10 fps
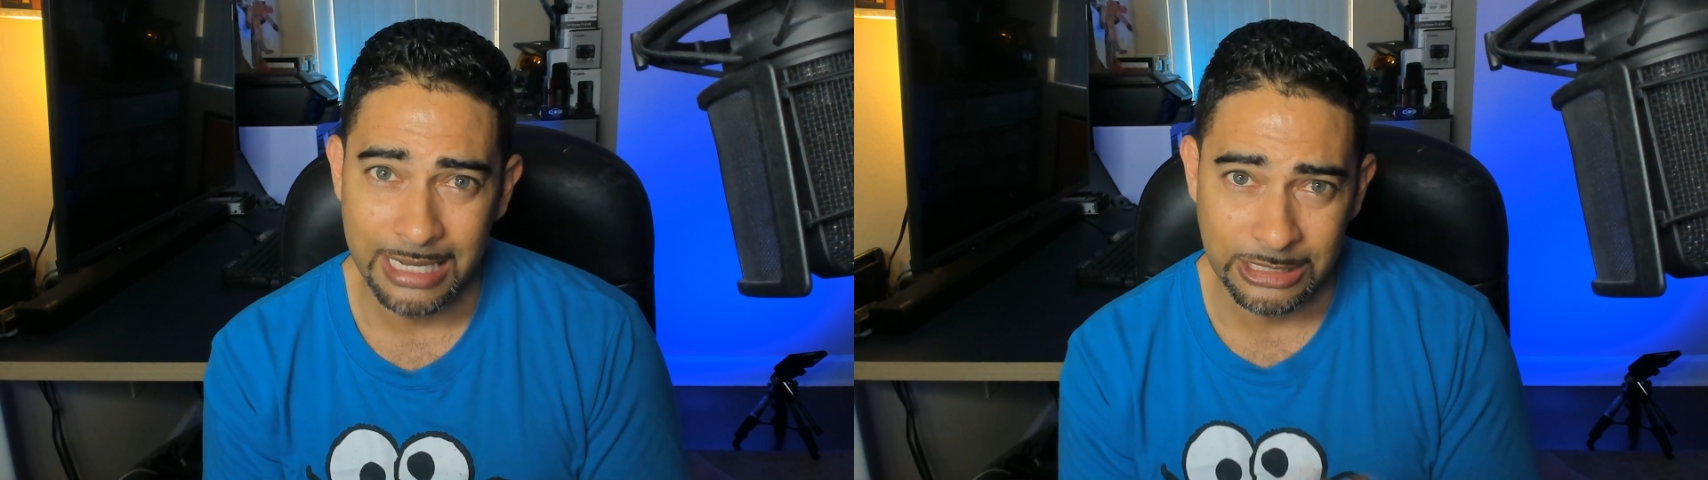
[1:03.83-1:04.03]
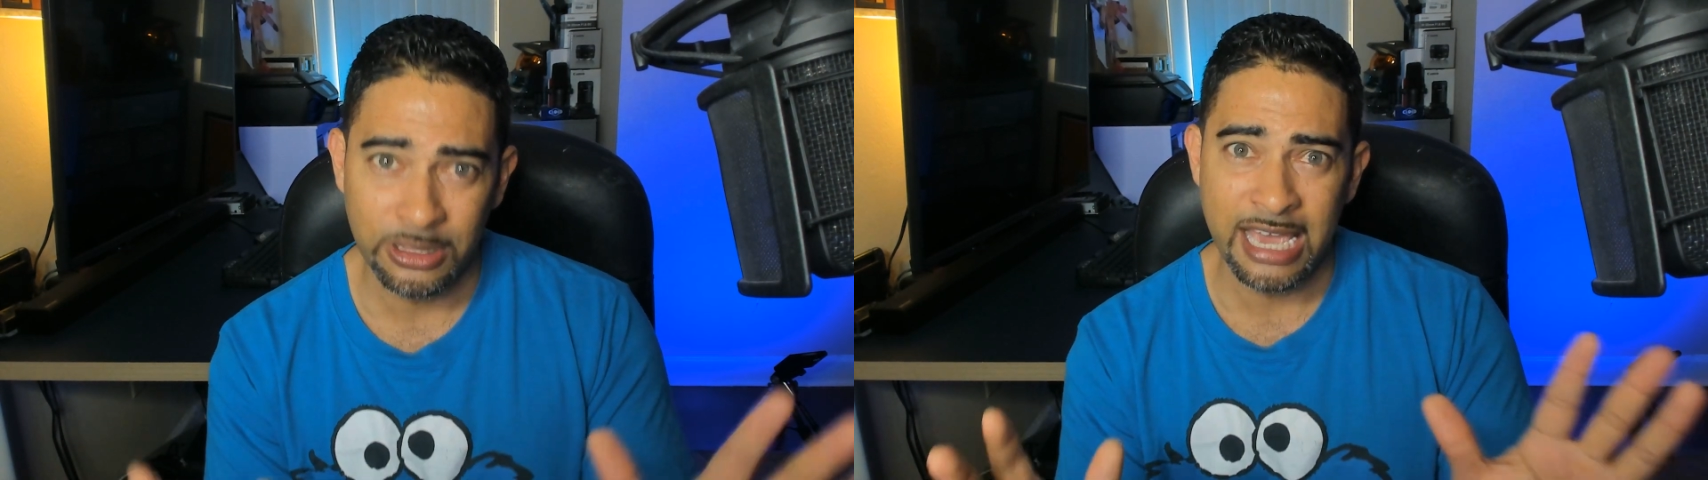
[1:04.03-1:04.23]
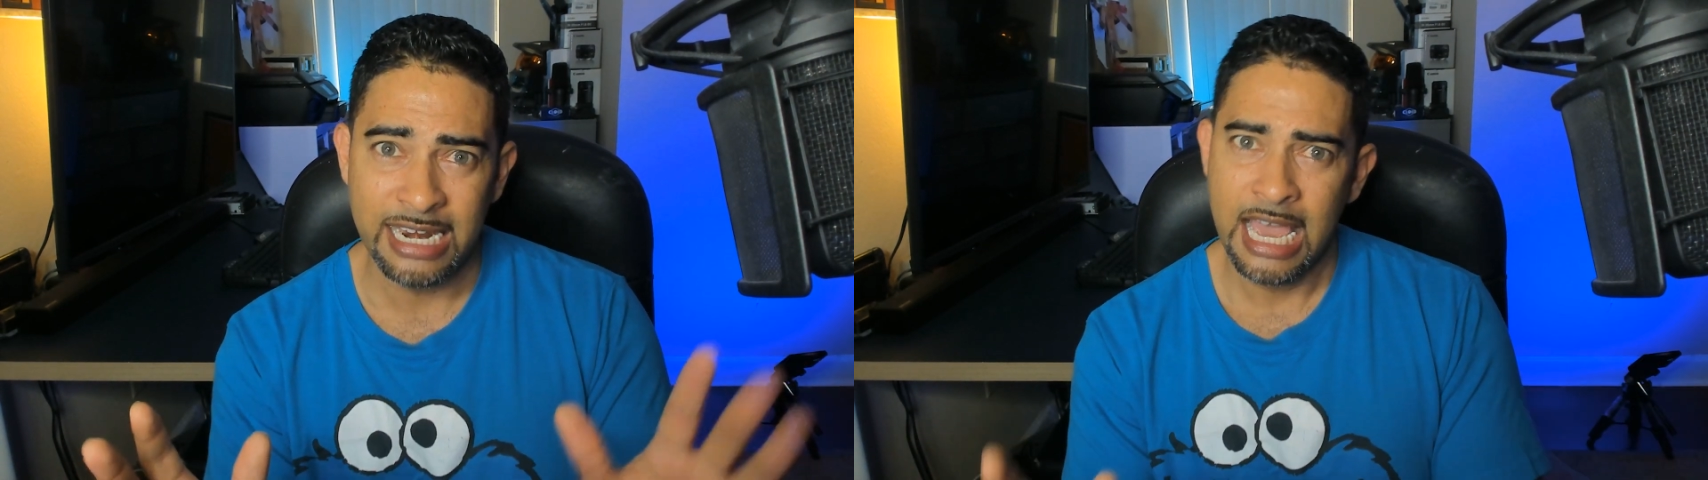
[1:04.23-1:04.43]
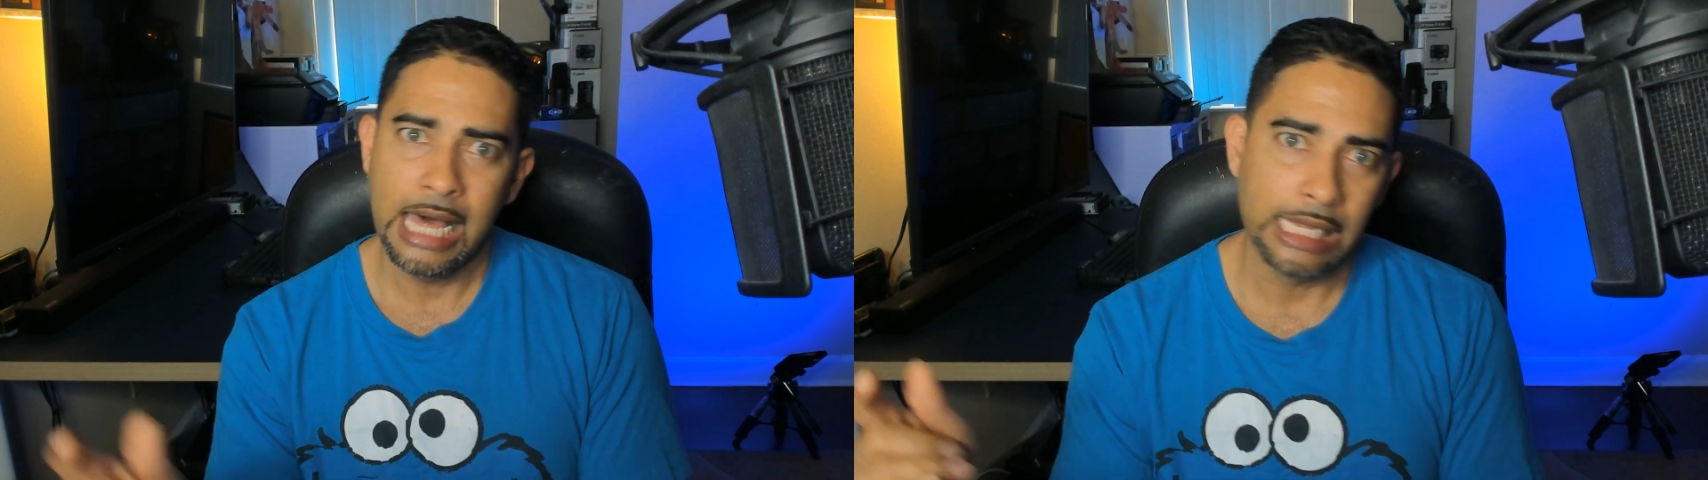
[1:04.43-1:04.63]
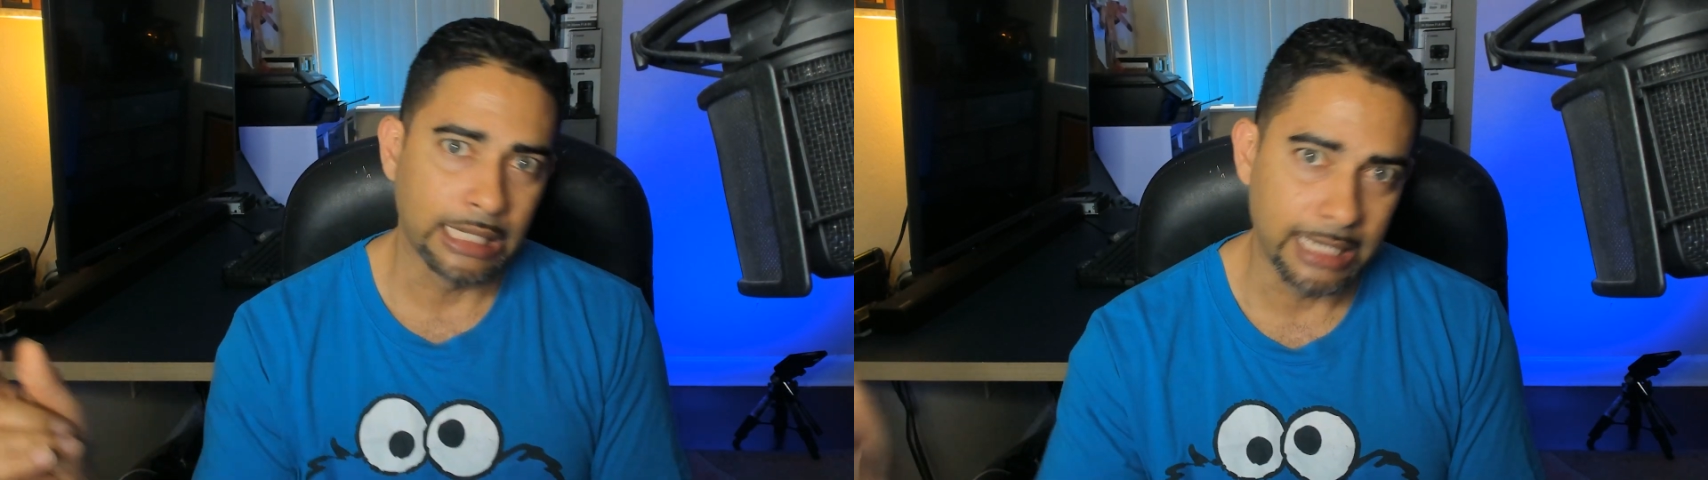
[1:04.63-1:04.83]
Until then,
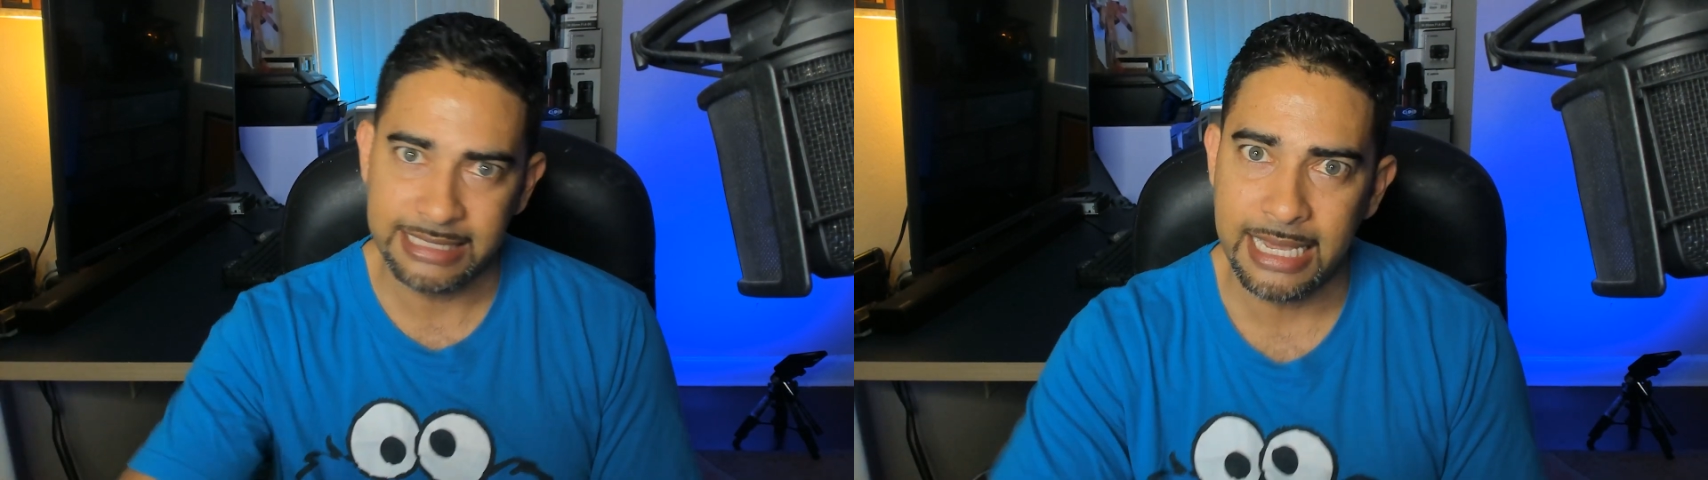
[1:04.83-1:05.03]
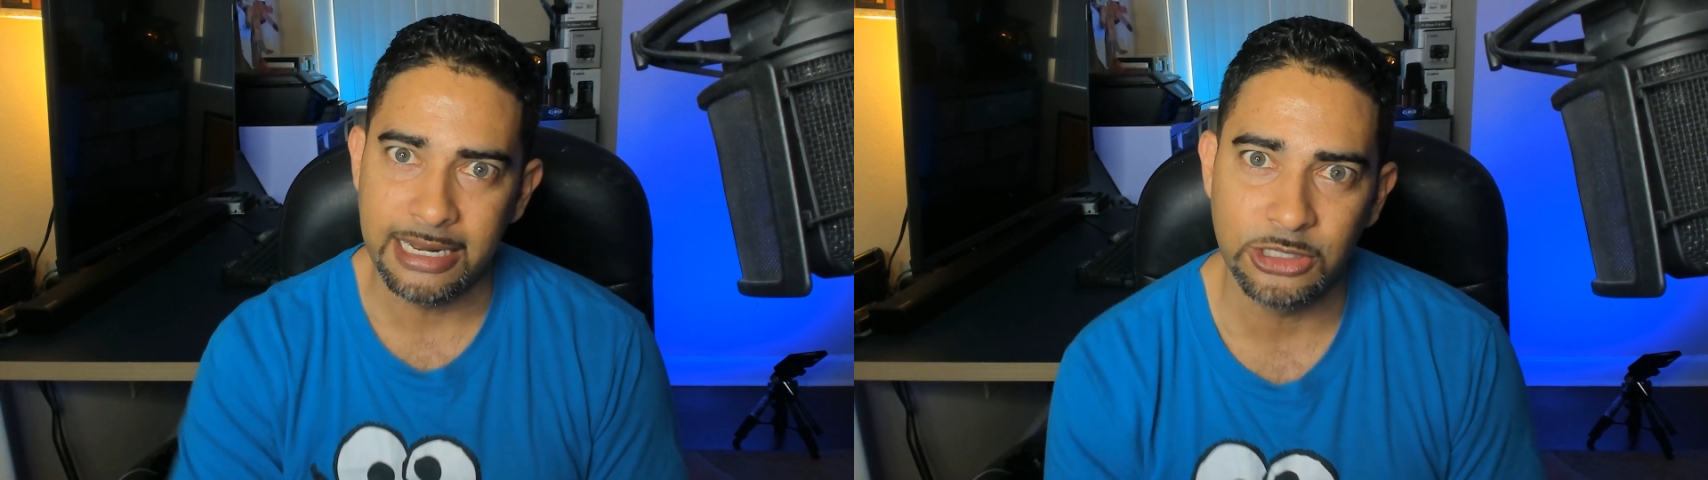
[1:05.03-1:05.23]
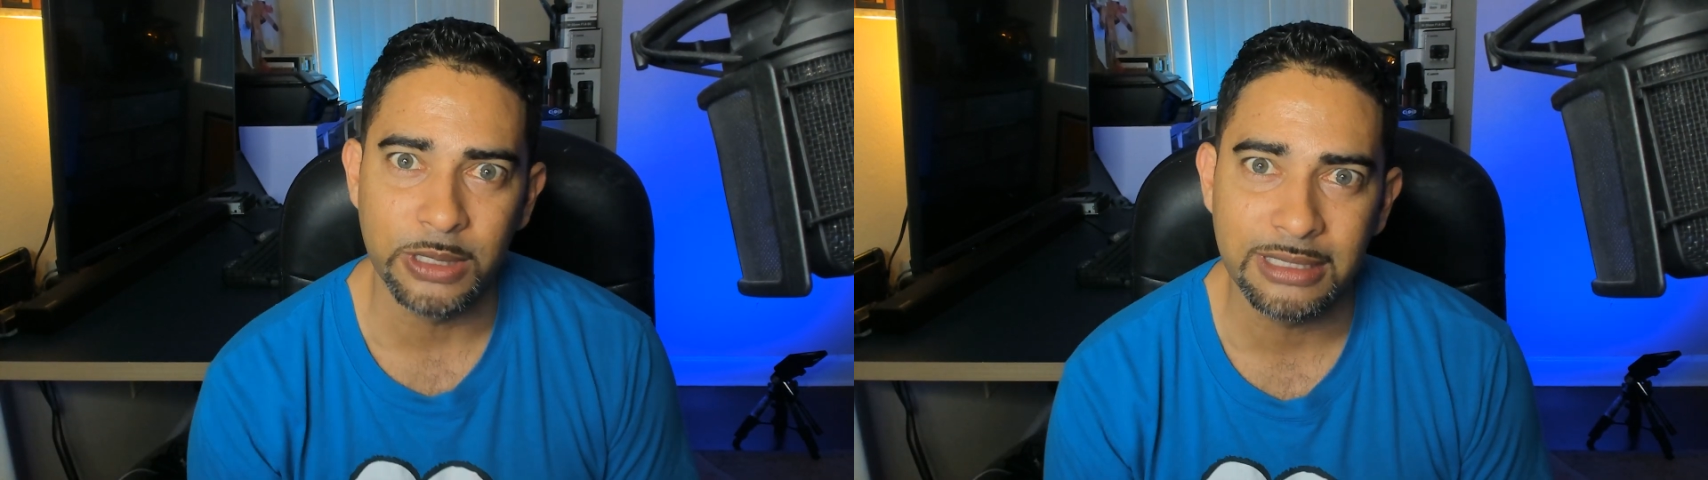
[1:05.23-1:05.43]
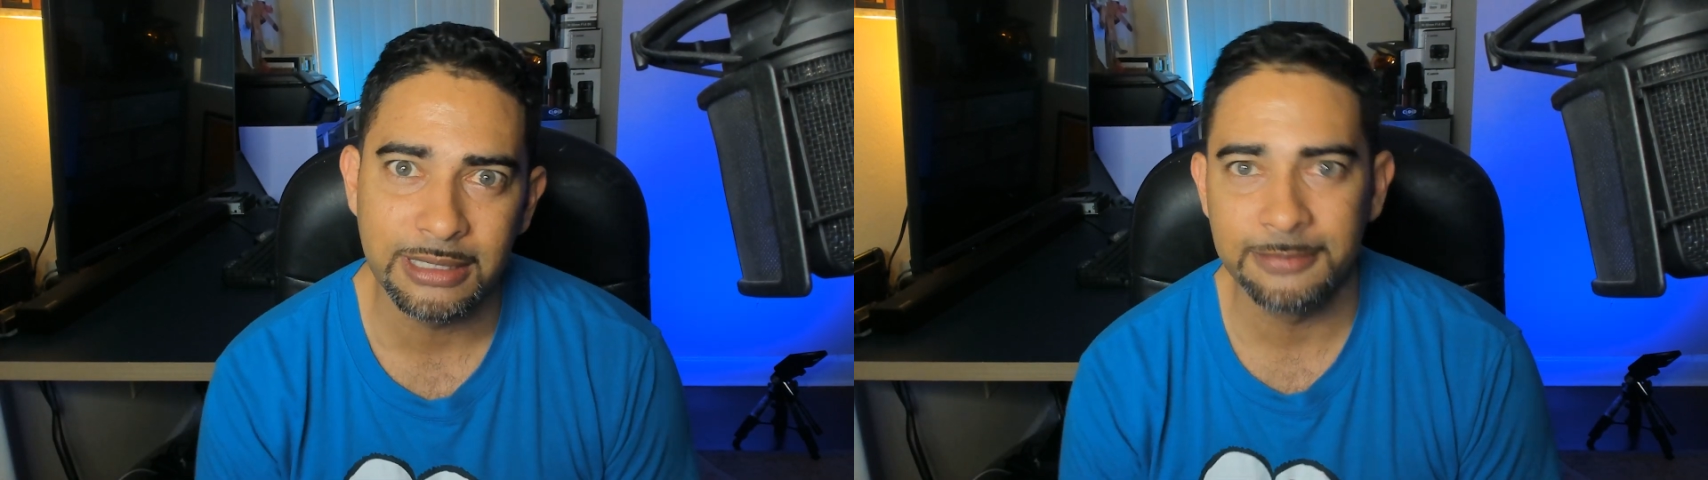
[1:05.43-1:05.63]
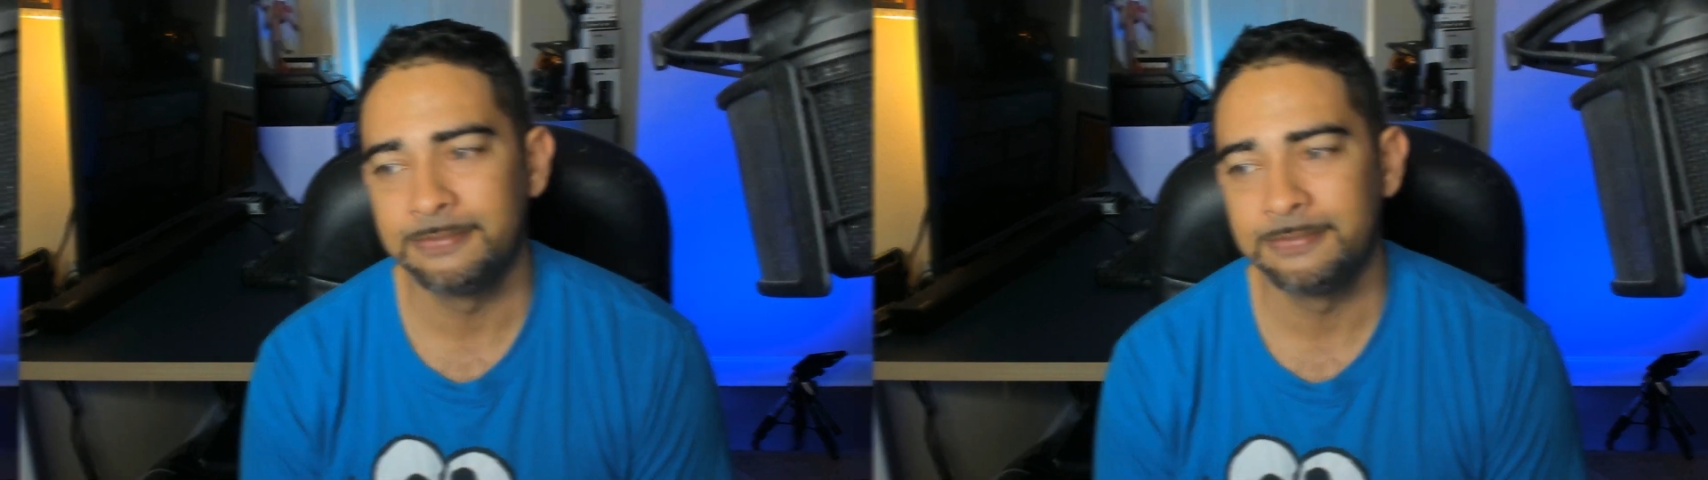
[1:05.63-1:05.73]
let's get into it.